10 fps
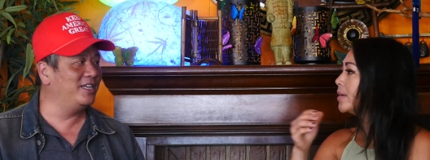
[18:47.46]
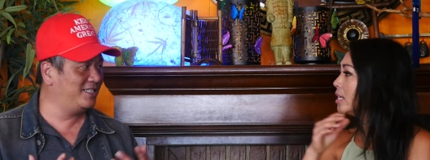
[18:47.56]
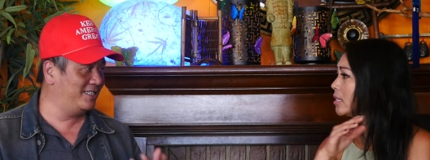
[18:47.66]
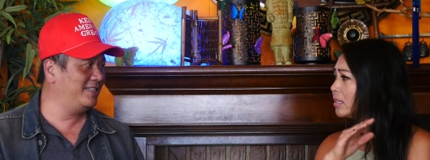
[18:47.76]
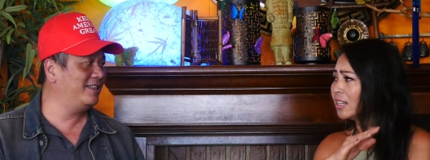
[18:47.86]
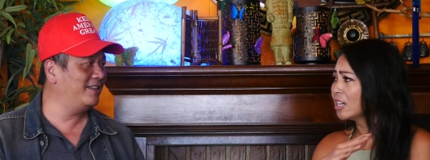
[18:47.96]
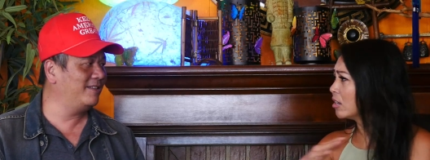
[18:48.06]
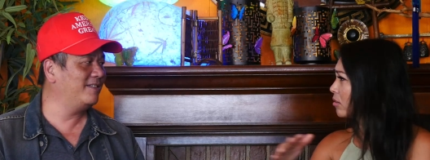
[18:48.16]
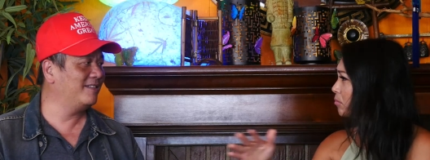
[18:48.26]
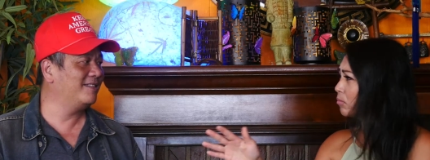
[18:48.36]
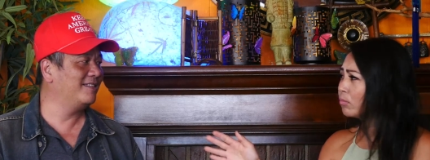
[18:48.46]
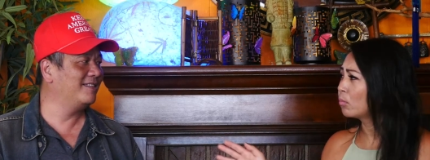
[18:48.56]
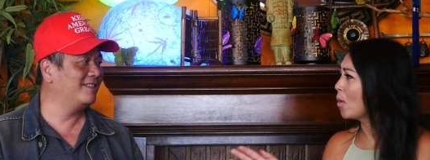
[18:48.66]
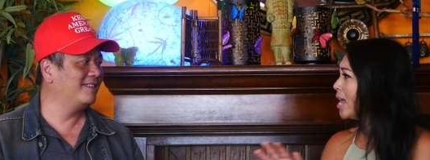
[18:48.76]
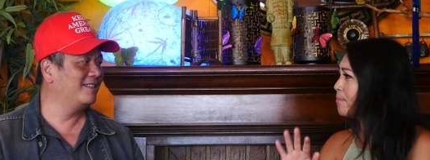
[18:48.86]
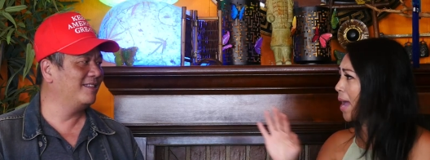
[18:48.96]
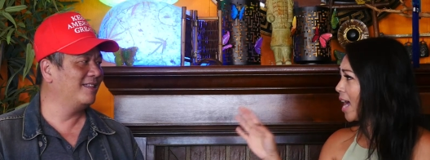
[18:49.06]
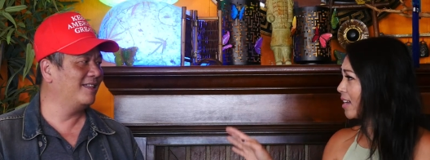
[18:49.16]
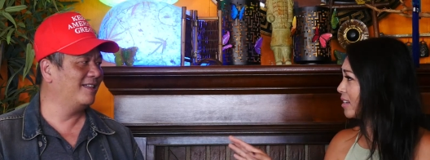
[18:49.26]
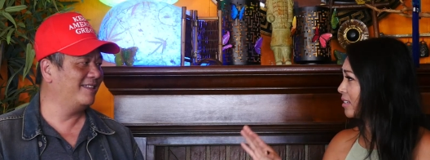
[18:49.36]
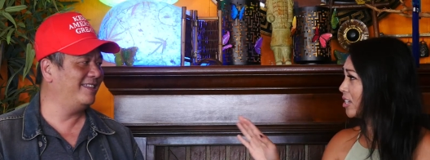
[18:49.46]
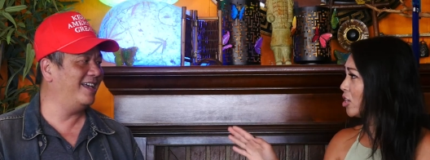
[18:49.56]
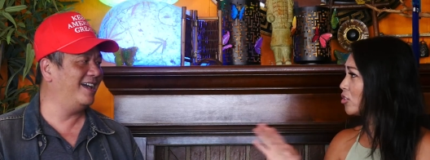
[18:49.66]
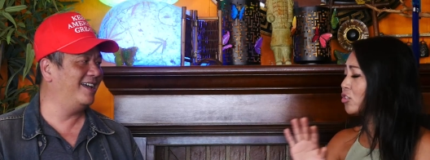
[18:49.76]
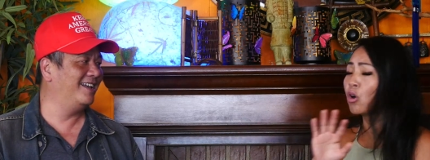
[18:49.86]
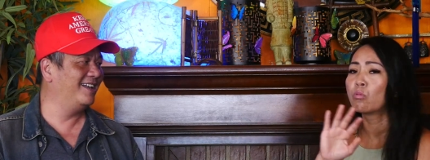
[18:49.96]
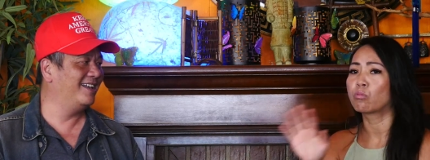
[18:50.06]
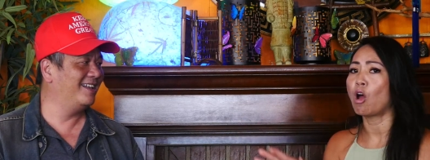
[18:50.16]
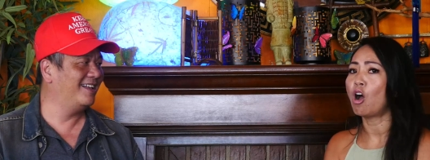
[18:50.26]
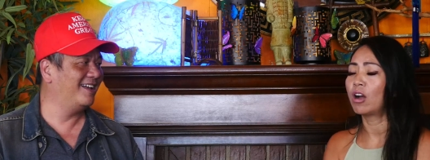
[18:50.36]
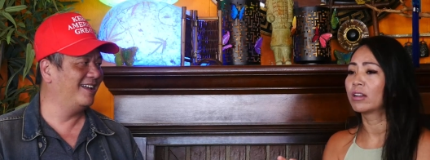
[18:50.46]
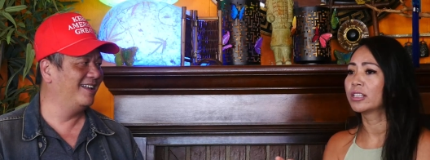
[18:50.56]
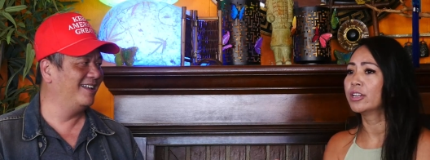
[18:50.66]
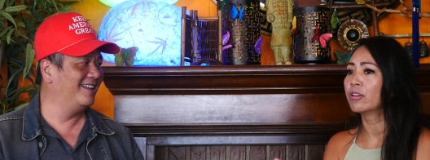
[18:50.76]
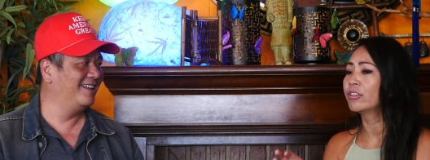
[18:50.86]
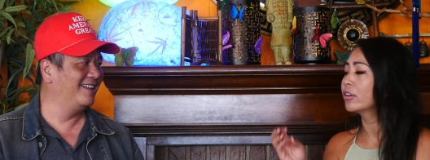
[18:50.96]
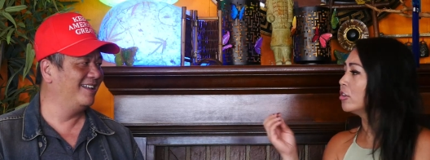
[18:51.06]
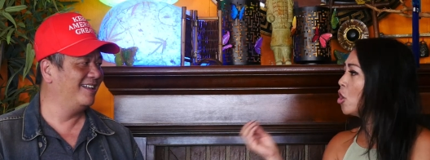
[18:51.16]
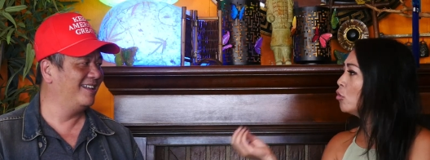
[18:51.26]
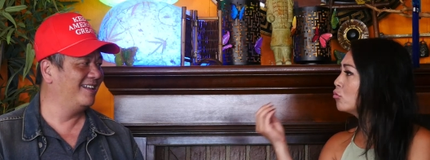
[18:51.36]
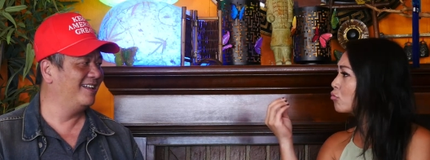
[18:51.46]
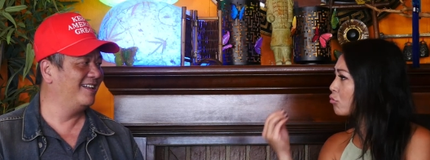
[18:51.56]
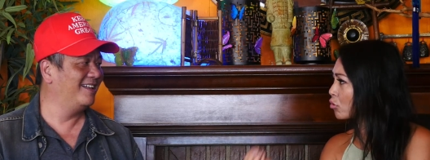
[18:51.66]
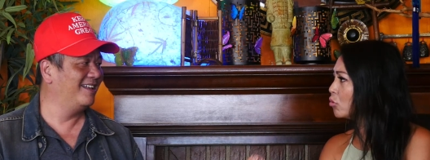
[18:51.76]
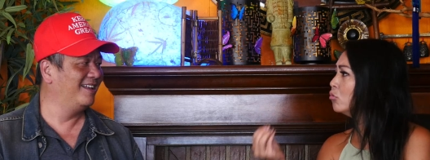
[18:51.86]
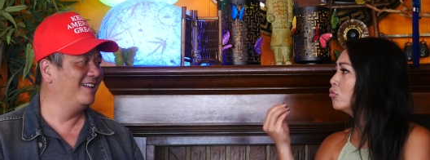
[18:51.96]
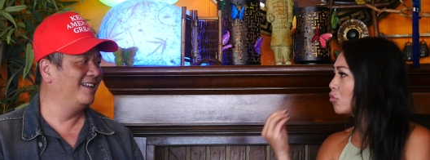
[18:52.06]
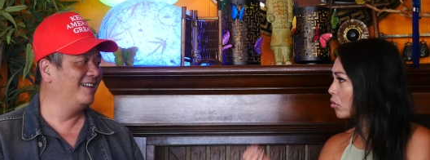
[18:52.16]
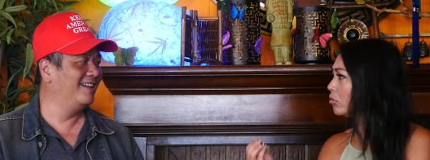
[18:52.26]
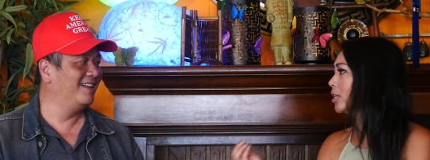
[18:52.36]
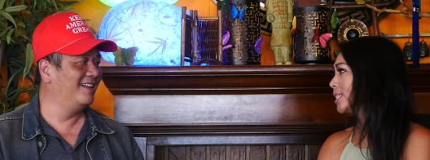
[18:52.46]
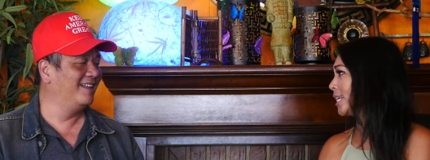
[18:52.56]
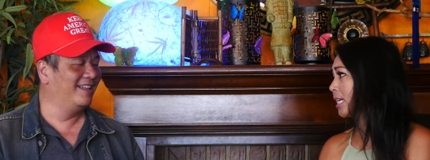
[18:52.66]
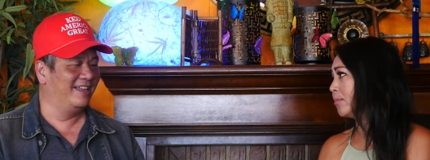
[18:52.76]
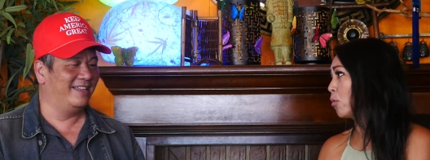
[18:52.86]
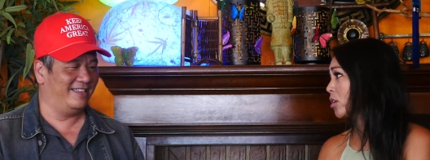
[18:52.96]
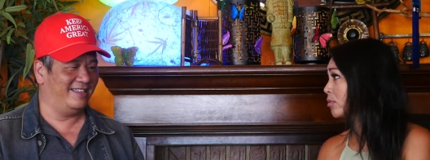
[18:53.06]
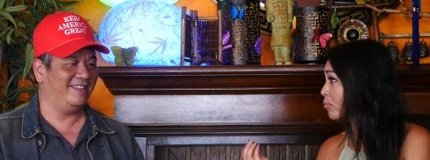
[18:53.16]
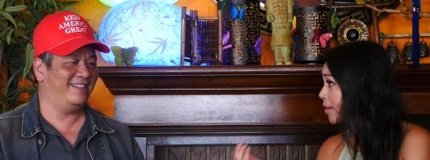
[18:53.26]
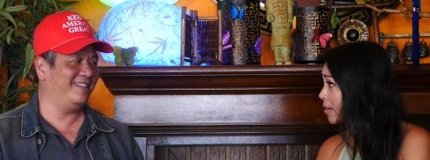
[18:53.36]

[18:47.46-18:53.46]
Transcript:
Speaker 1: been mm-hmm way bad. You yeah. Know, so wrong. You know, there are no true journalists anymore. It's rare.